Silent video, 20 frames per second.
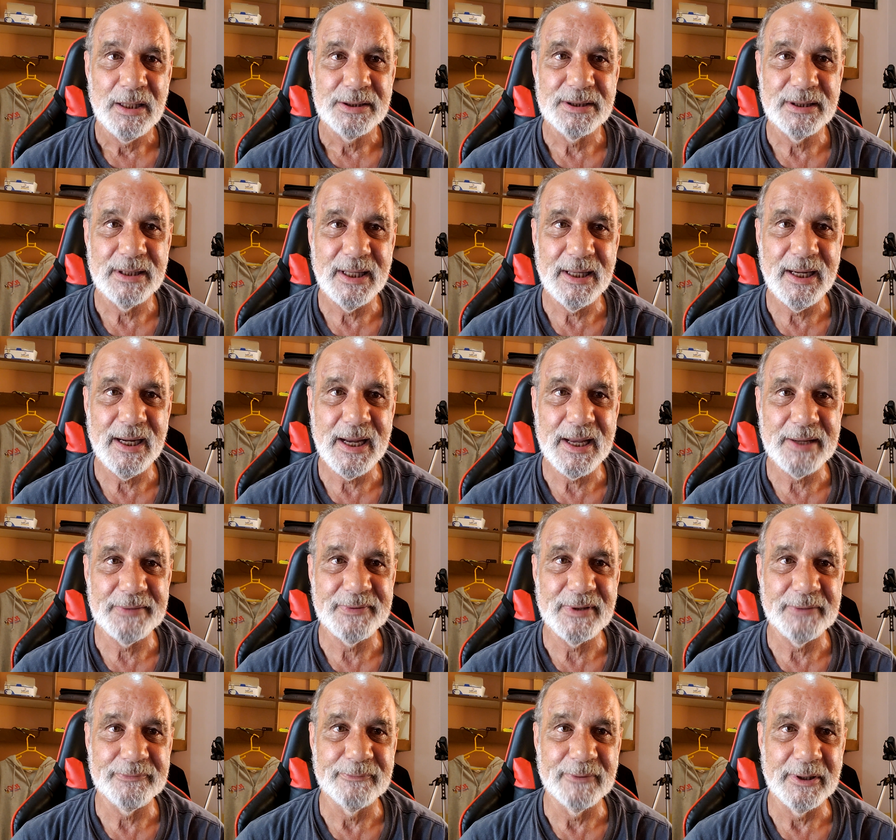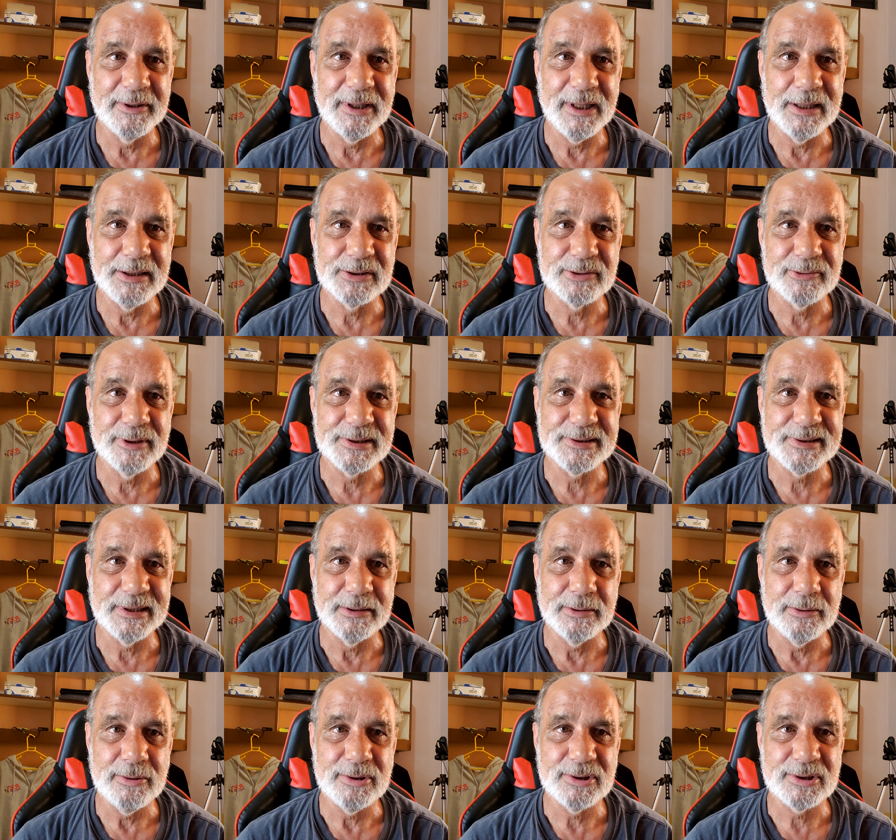Today I have a very
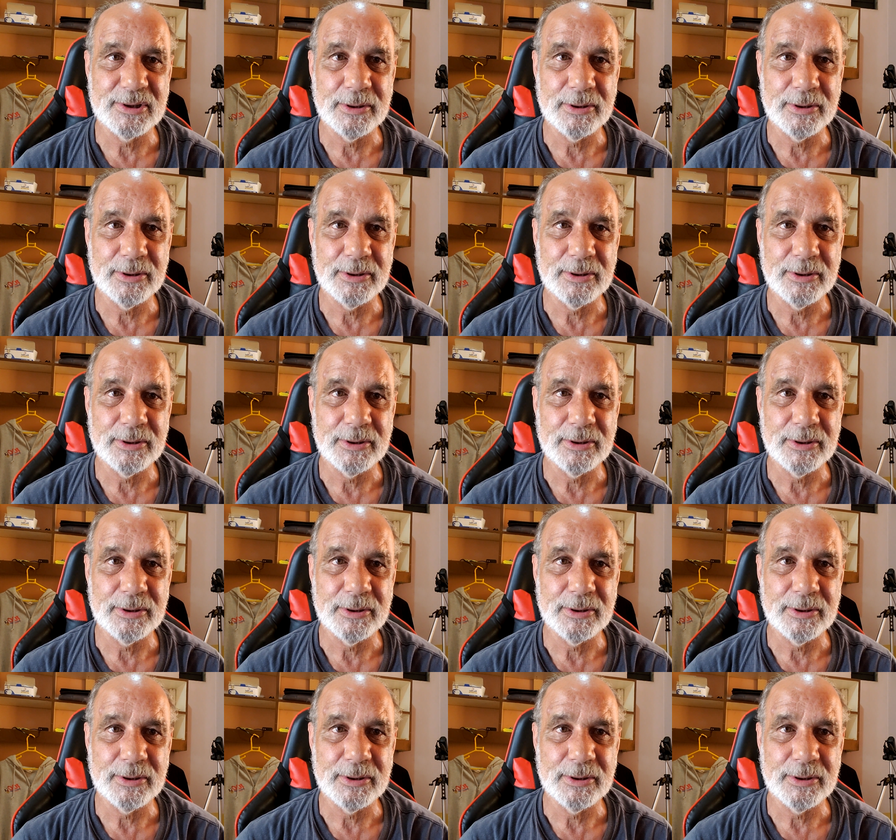interesting news